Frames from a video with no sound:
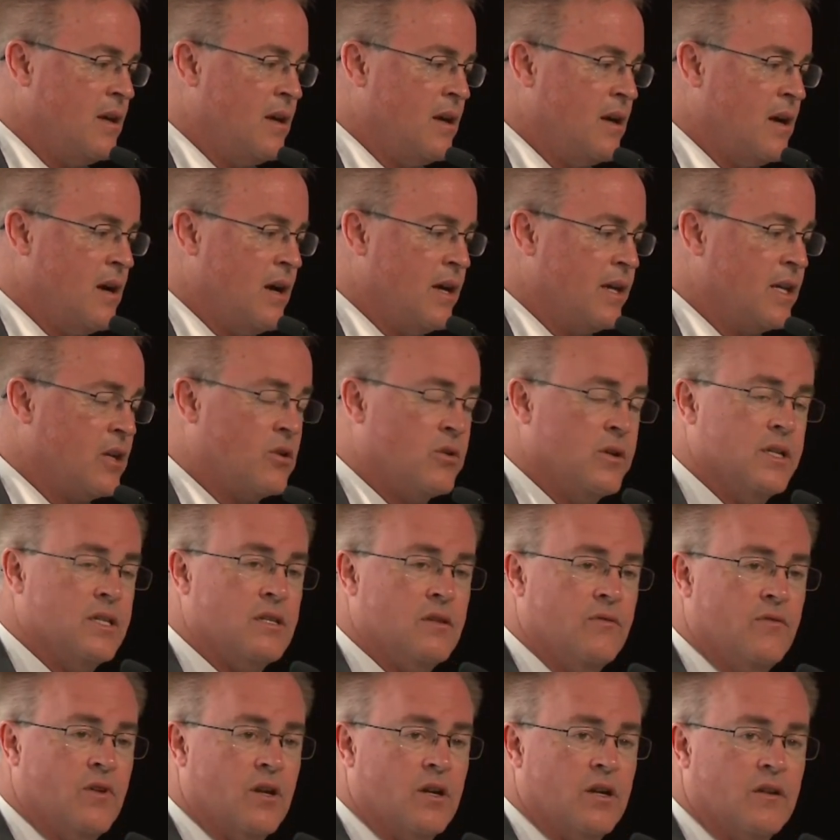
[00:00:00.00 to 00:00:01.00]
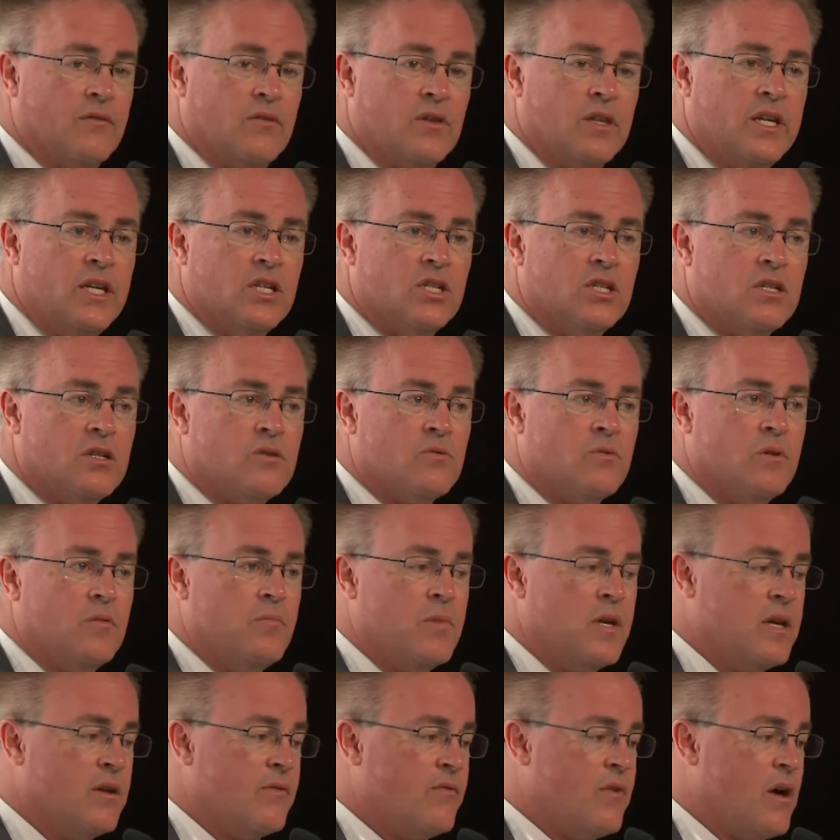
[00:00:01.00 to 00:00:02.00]
Increased severity of lesions would
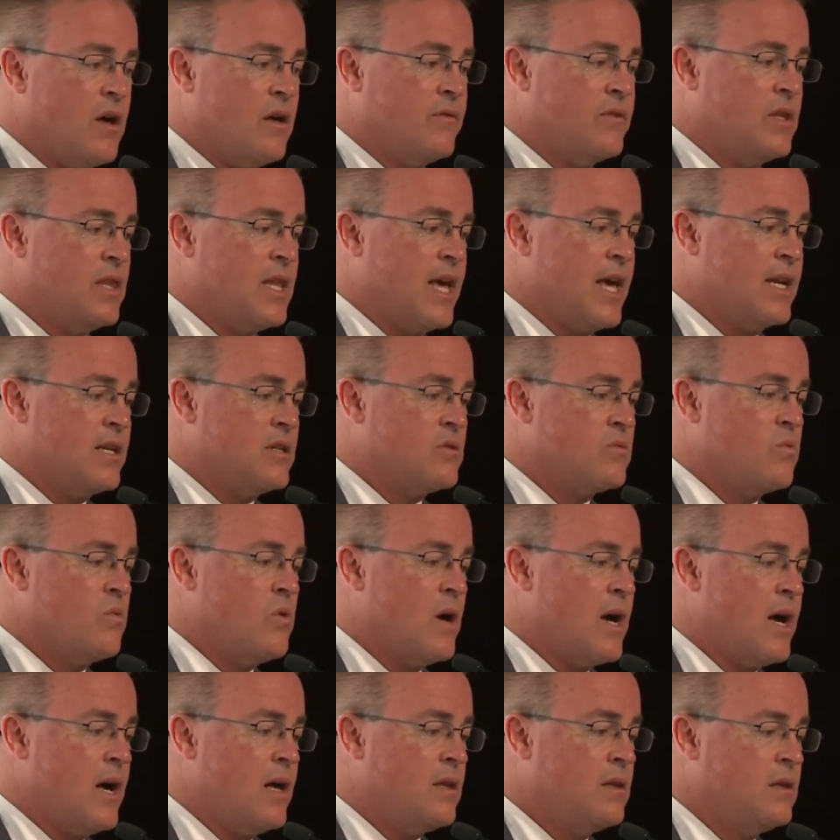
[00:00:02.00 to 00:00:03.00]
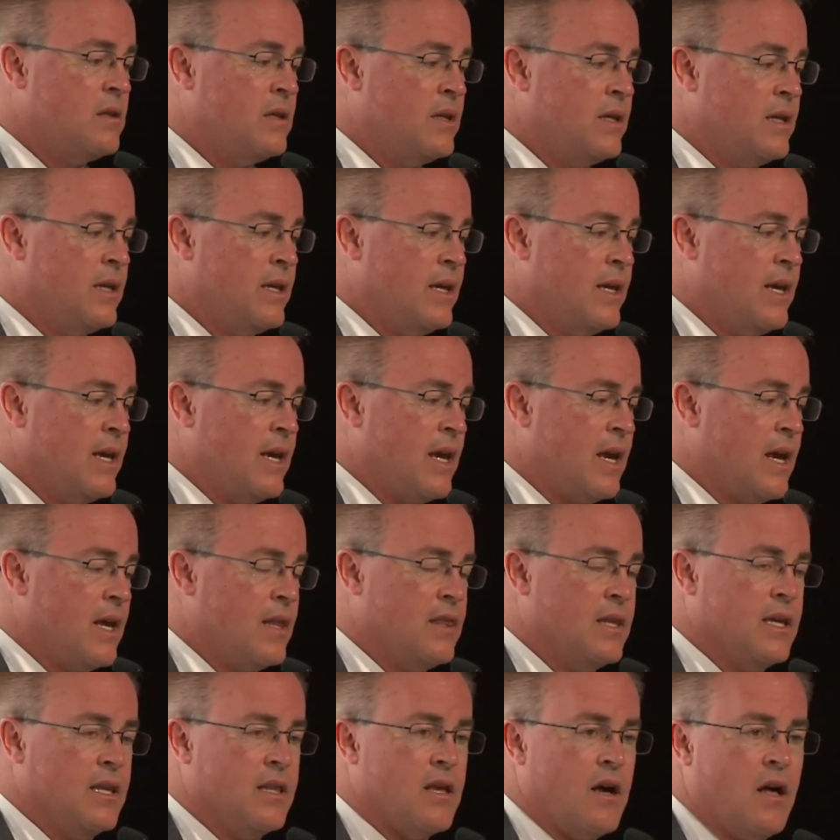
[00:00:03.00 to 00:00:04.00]
be involved in that as well.
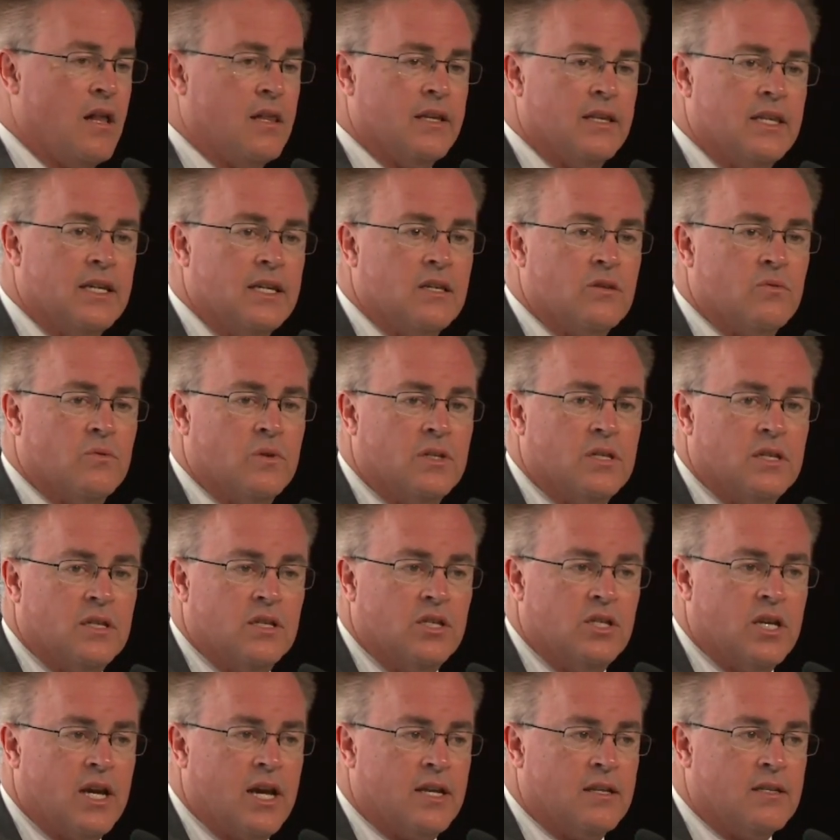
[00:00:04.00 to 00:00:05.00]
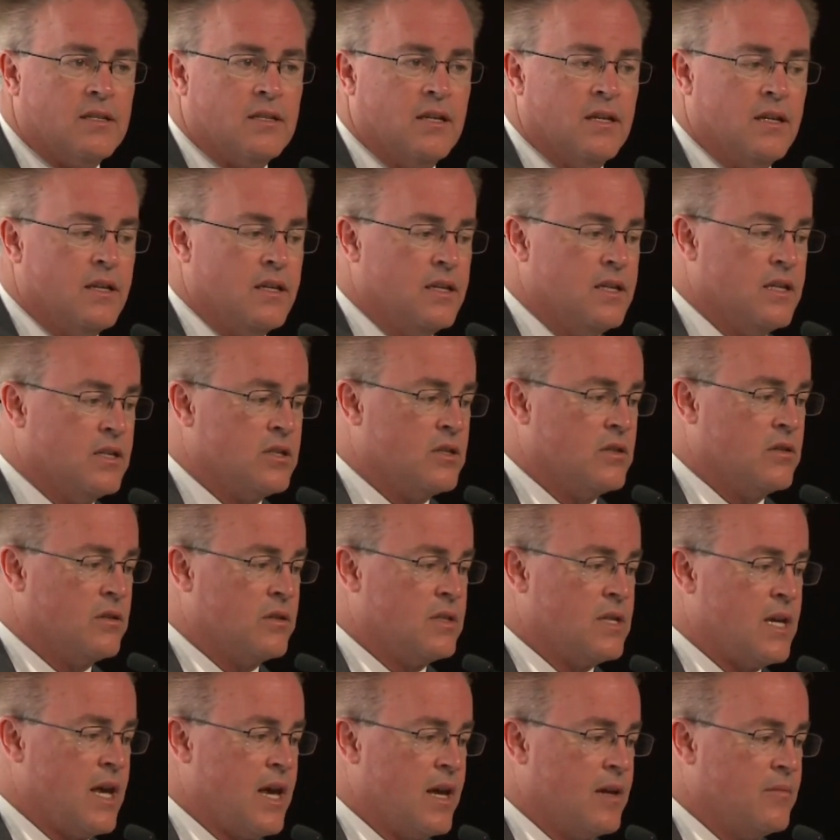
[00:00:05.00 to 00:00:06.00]
And then all of these would suggest an additional
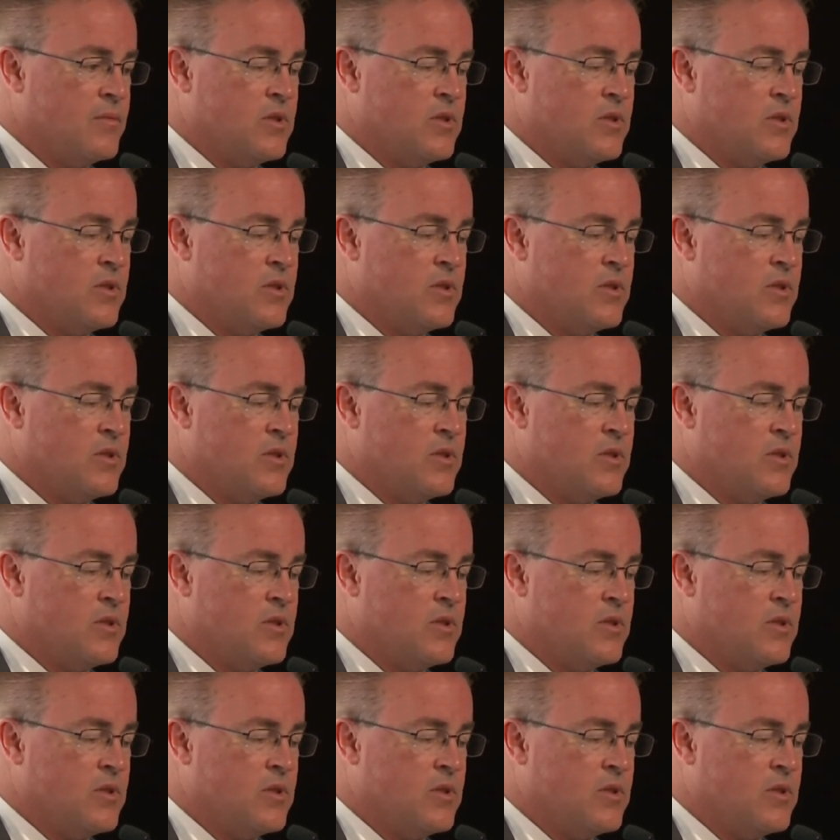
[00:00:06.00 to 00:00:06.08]
time